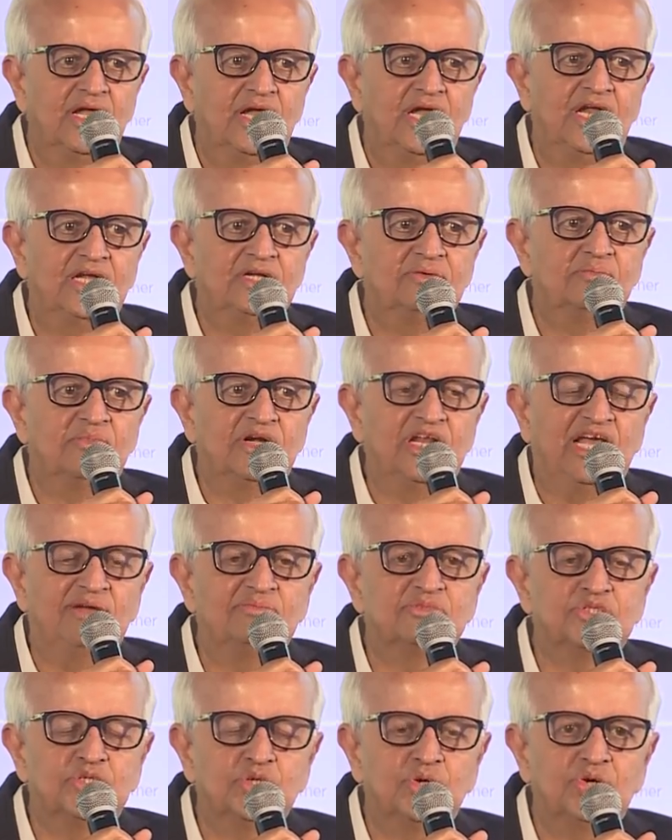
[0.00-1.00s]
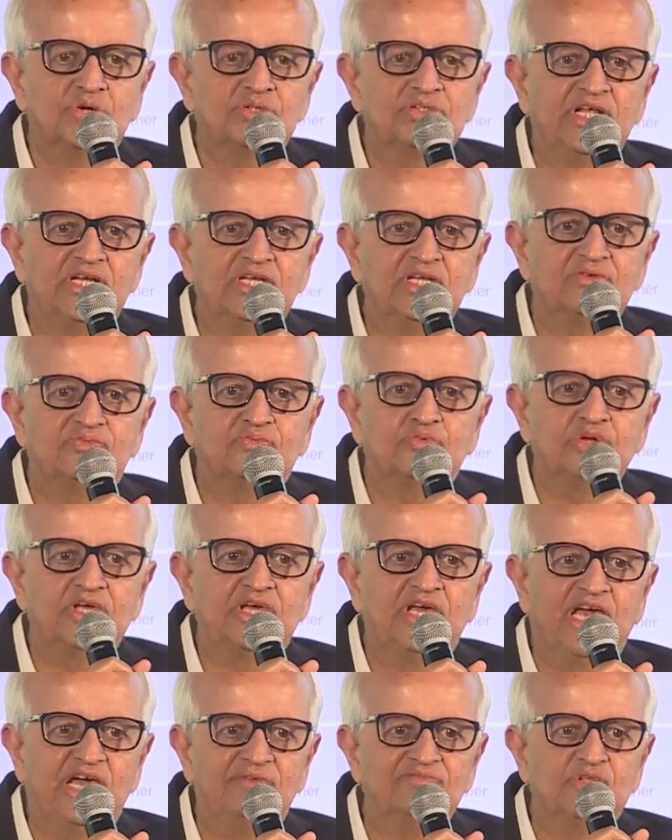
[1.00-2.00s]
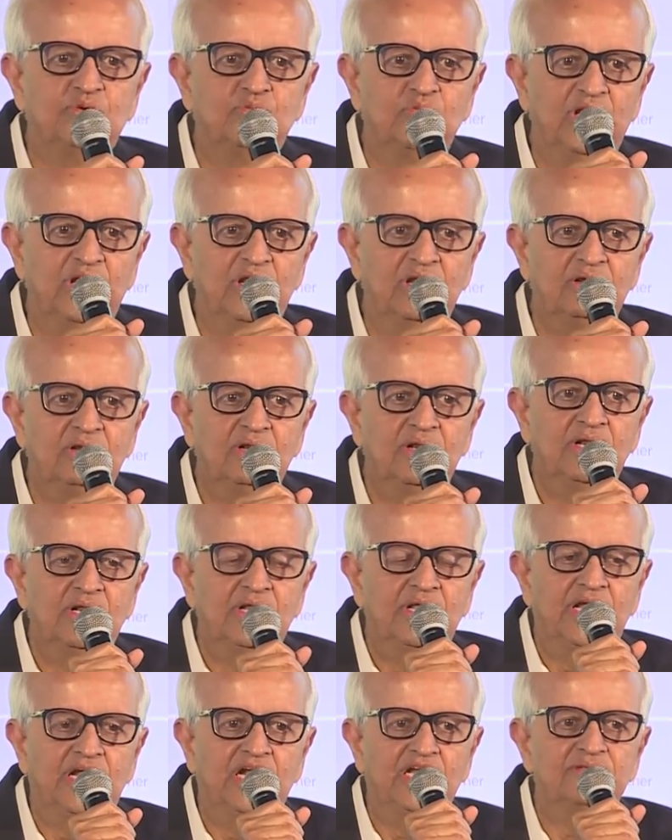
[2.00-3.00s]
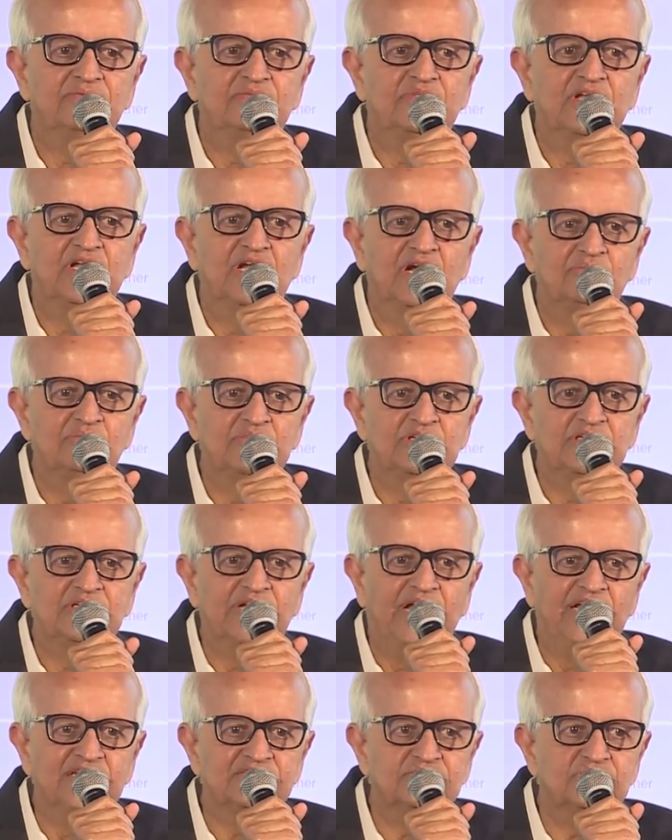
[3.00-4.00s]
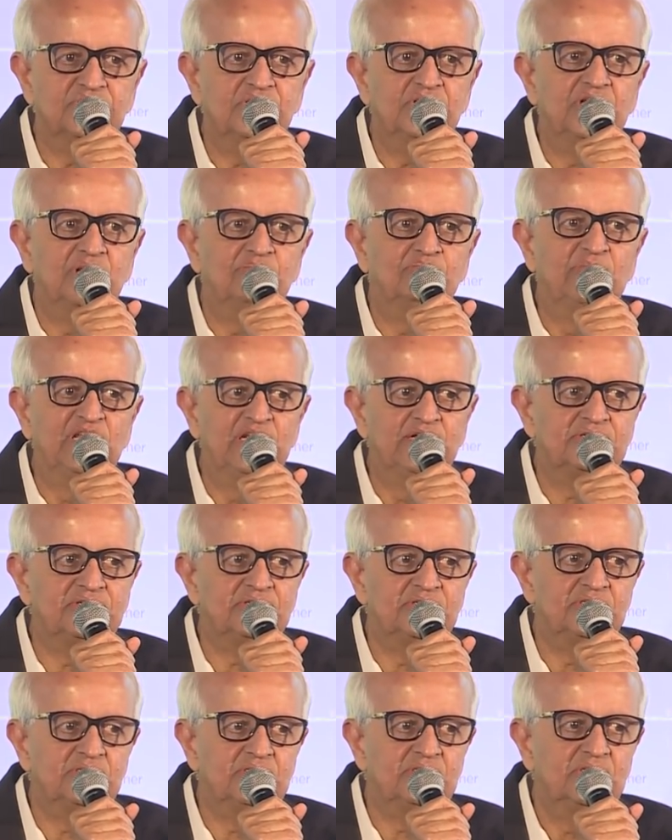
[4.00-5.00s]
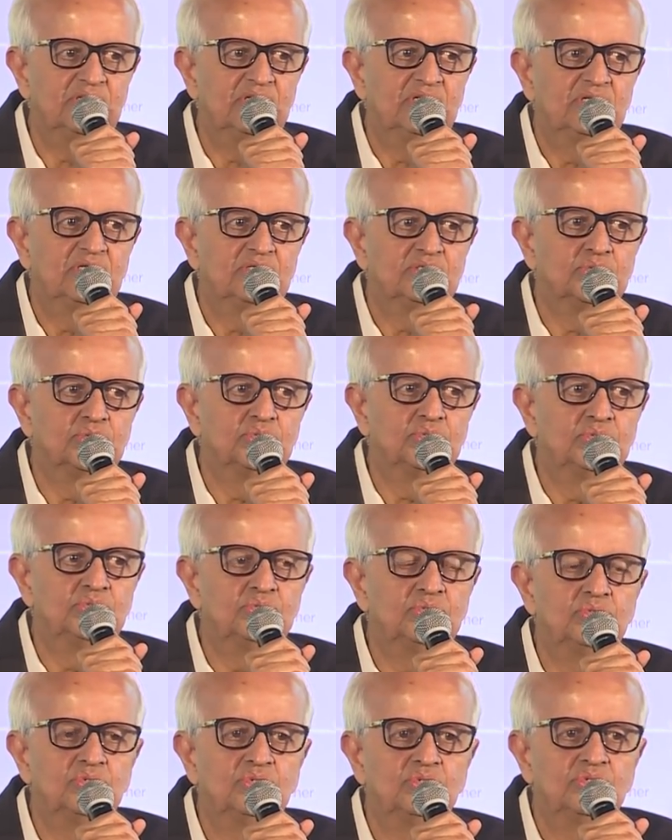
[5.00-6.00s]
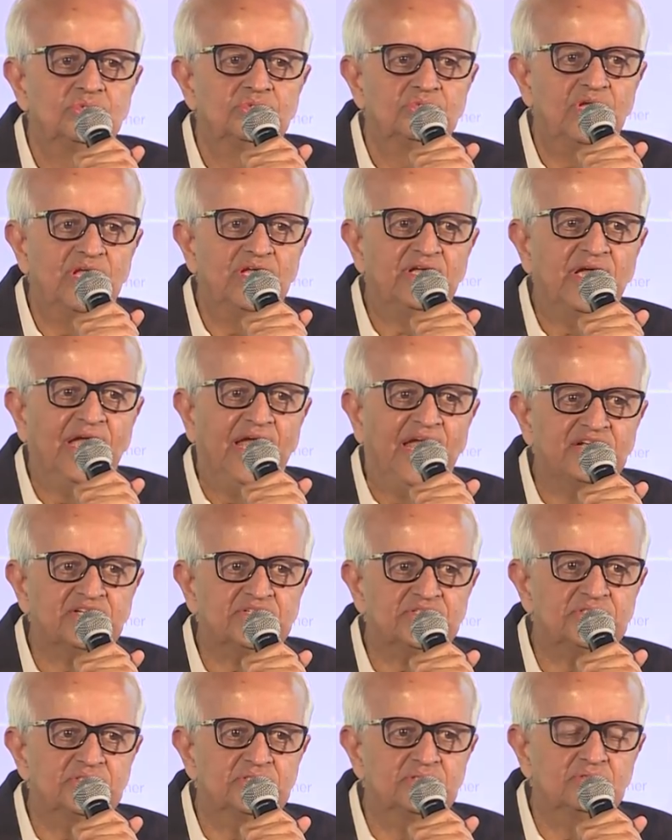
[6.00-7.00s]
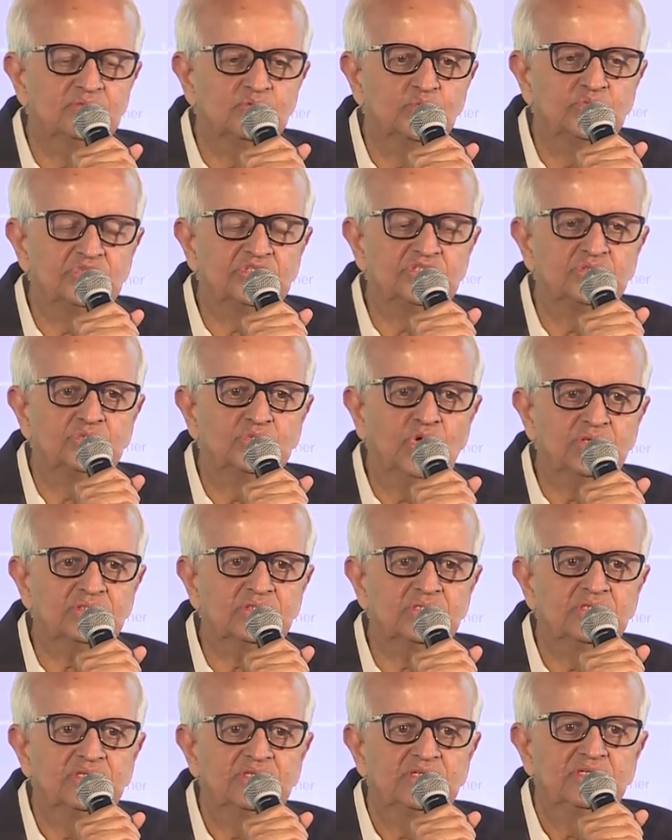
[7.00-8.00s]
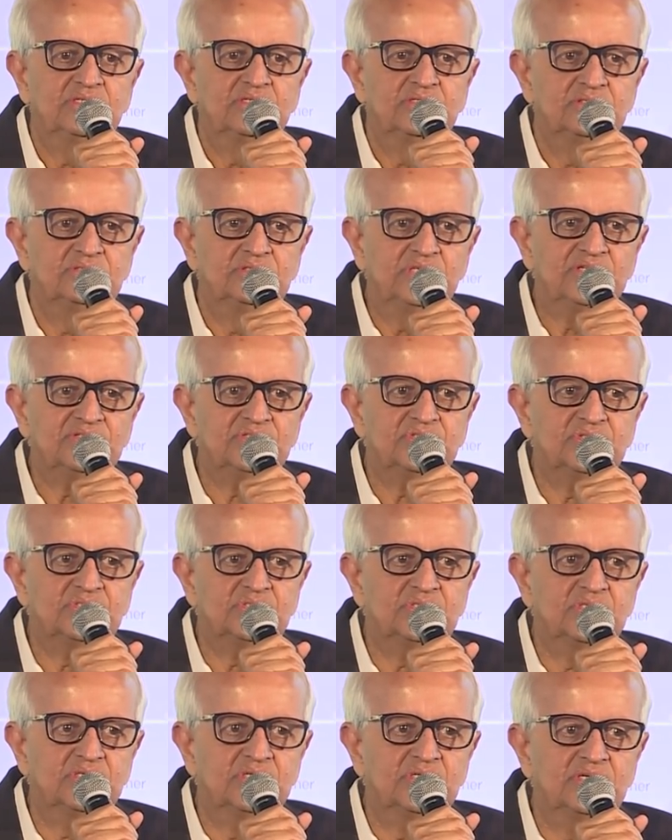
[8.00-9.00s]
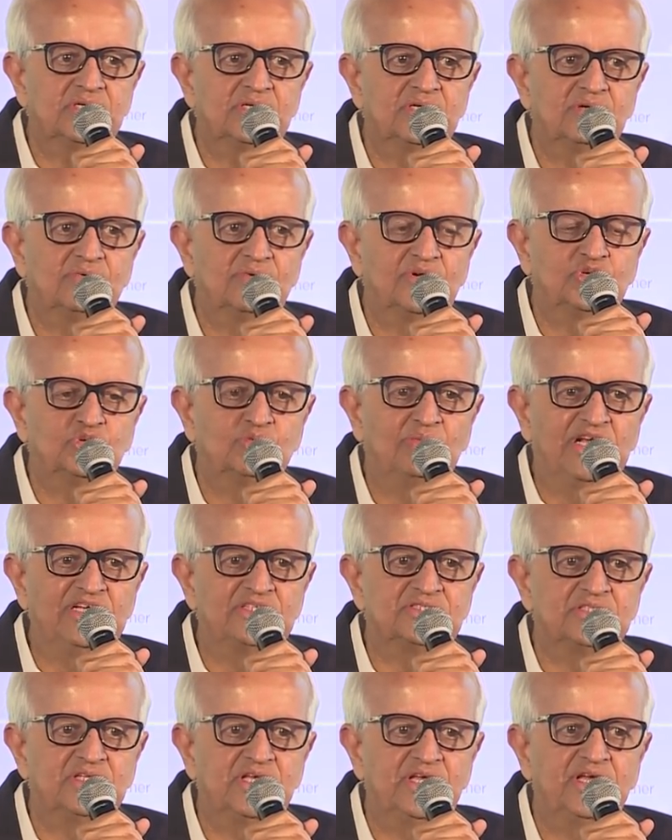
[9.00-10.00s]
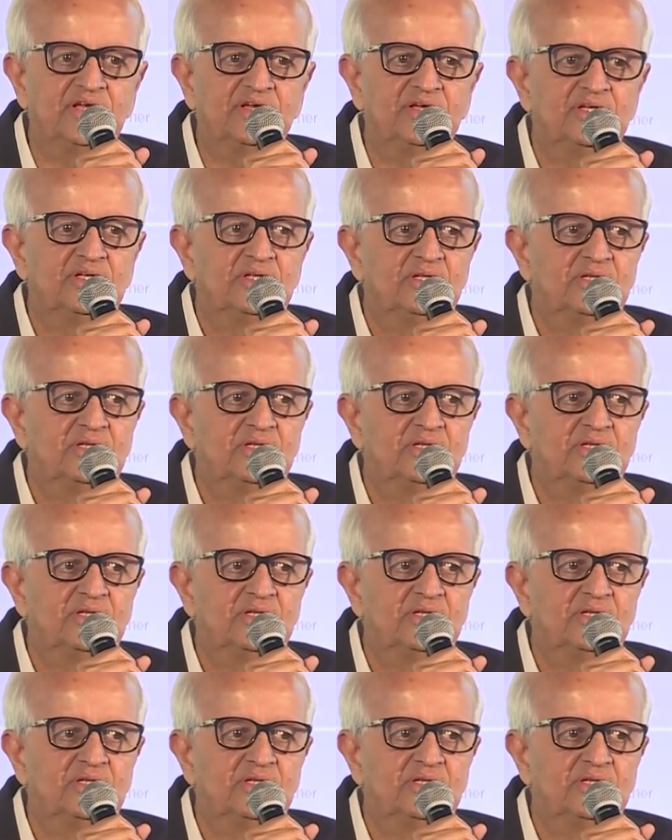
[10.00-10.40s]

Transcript: And, but I'm sure that if we have the will and if the government has the ability to take action, which is not just uh, what you might say,